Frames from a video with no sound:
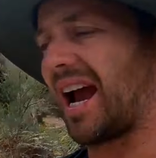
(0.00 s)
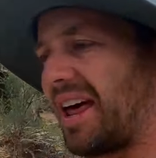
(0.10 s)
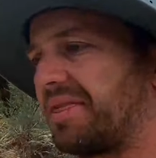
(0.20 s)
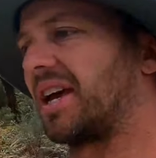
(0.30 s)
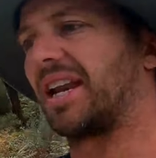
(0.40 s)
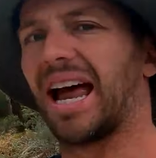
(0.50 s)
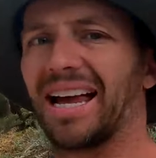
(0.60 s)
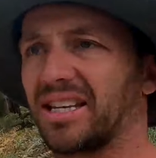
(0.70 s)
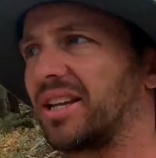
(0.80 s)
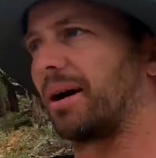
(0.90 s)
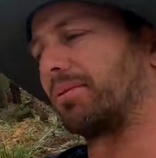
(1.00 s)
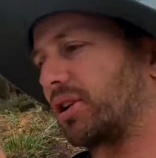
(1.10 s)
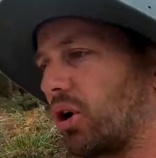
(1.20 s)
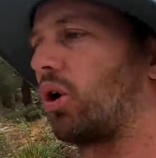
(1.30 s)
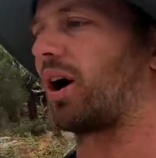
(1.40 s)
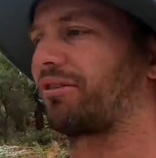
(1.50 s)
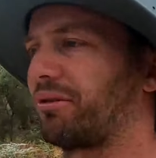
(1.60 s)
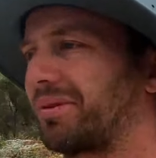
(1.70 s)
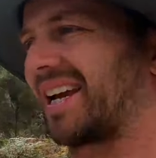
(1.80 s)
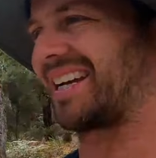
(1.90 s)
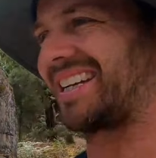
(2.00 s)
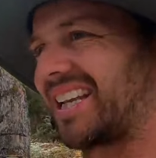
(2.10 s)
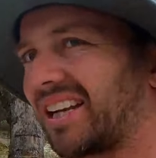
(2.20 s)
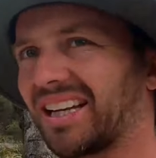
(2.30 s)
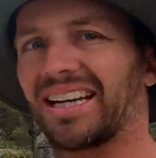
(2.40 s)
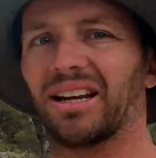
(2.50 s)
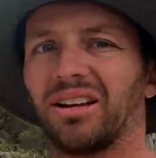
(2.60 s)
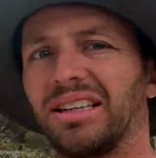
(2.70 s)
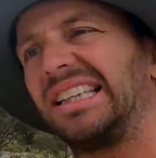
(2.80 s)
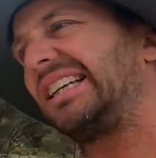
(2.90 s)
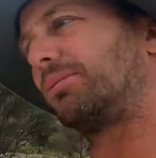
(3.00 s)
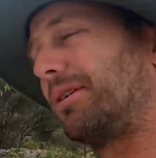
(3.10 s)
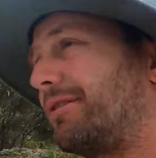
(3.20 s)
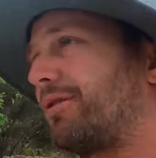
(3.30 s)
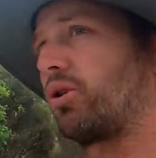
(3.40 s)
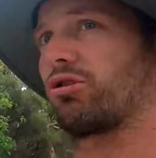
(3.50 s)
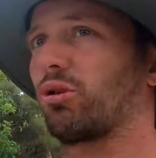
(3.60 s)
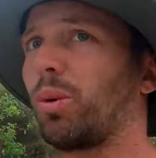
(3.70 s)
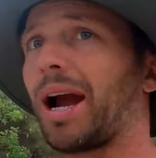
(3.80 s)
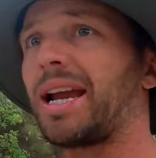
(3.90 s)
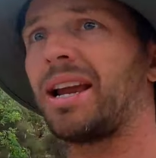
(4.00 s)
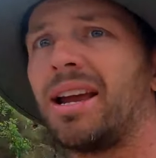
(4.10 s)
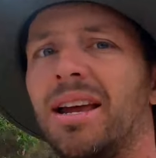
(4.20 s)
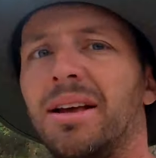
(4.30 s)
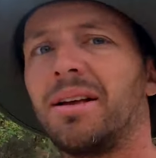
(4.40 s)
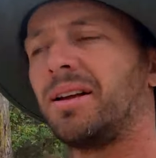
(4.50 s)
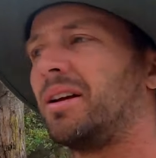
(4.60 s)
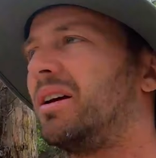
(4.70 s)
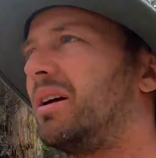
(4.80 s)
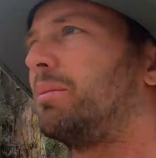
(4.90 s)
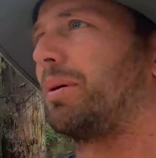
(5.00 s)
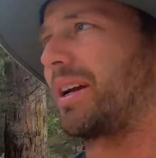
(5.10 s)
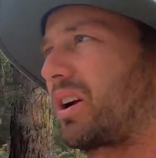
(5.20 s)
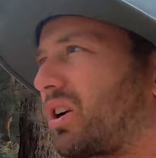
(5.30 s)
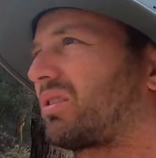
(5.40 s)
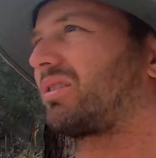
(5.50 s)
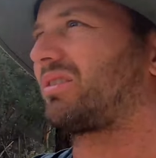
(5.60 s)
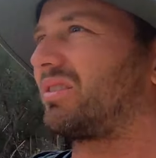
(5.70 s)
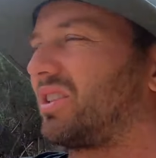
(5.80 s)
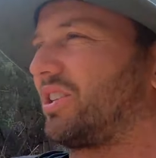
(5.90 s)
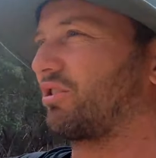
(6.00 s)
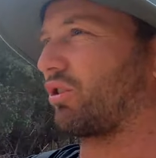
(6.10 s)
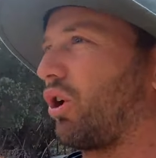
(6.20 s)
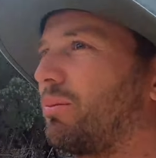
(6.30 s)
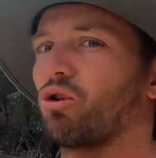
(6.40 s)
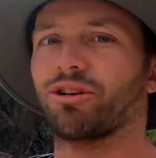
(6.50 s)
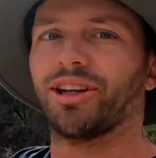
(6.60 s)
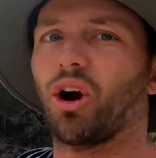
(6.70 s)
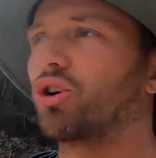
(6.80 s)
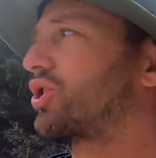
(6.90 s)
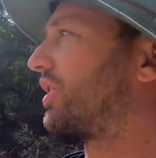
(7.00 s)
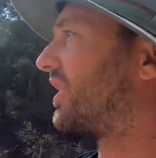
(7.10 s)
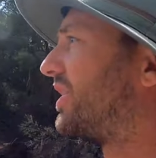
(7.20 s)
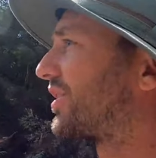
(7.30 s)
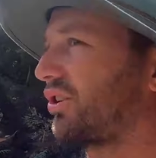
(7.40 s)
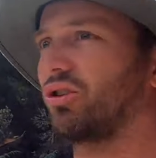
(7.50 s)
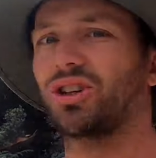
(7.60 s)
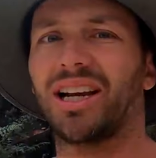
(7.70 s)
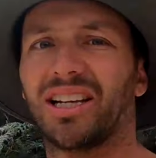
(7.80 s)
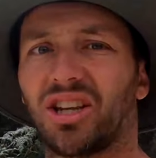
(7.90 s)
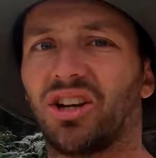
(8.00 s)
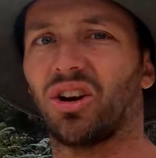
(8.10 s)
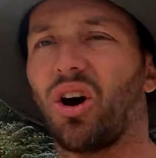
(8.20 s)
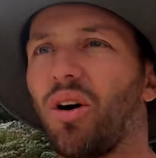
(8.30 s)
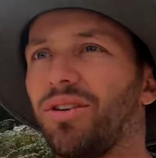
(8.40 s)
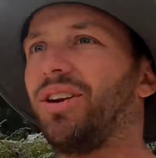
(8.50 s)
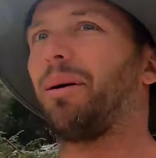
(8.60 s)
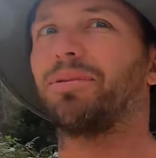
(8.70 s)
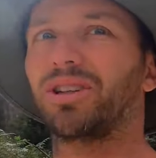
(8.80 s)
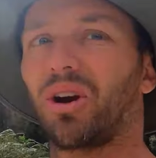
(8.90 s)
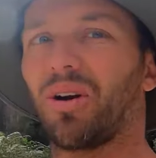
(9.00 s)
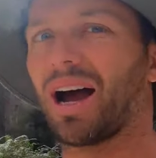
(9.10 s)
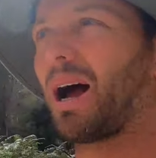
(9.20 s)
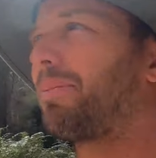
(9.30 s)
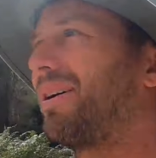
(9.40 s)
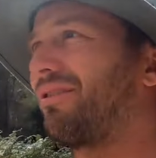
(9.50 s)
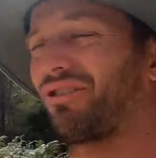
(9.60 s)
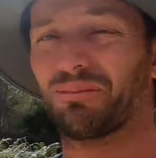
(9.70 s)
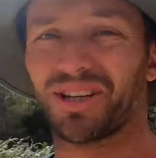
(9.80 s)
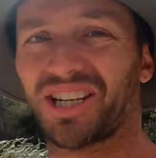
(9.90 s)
And then as the numbers go higher from there, you start to get a little bit further away, but you're a lot more in the ocean. So you'll see as the numbers go up from